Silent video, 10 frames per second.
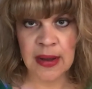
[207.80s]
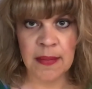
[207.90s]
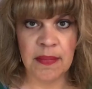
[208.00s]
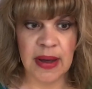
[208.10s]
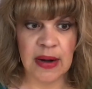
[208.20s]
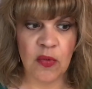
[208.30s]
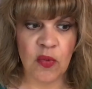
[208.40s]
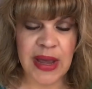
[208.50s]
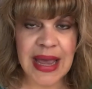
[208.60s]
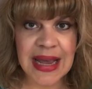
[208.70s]
But
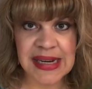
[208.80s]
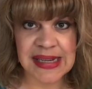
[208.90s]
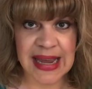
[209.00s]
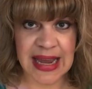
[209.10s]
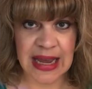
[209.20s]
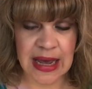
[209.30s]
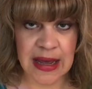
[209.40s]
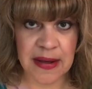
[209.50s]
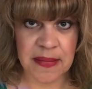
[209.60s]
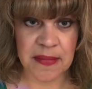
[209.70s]
we can take
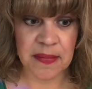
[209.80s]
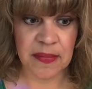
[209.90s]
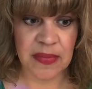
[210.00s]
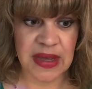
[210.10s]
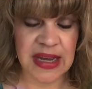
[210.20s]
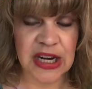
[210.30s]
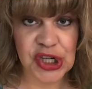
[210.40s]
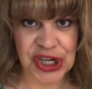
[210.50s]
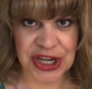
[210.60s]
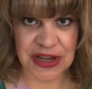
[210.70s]
the
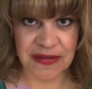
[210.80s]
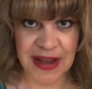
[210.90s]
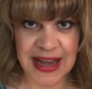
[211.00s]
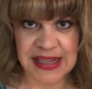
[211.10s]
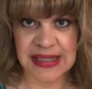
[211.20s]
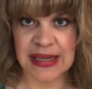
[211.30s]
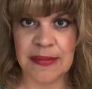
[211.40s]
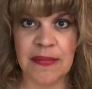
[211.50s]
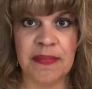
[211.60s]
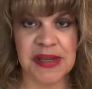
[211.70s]
initiative as
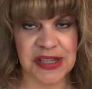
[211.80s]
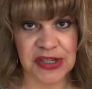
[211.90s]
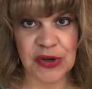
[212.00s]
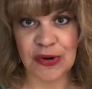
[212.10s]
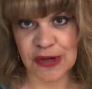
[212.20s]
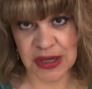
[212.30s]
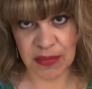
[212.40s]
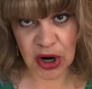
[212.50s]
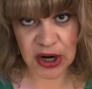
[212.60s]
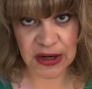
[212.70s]
business owners and
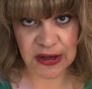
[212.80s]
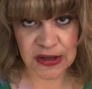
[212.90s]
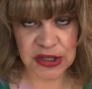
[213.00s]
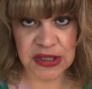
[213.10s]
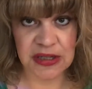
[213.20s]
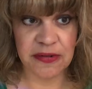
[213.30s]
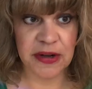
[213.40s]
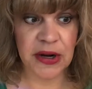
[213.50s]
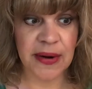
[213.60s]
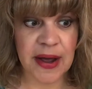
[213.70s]
marketers to
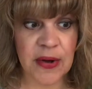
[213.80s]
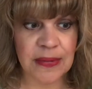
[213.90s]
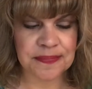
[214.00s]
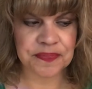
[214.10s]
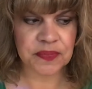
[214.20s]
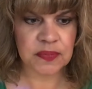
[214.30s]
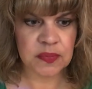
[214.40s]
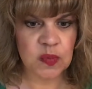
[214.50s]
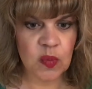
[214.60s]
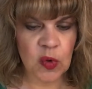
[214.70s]
figure out
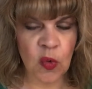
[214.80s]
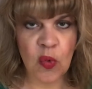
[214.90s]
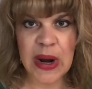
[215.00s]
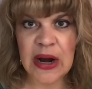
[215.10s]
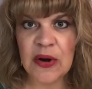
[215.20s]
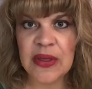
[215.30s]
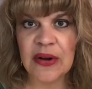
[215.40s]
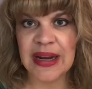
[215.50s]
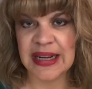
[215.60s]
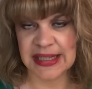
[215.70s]
where they're
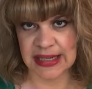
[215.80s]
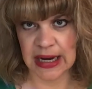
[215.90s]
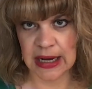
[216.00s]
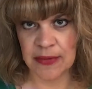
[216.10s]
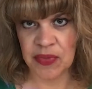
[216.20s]
getting stuck.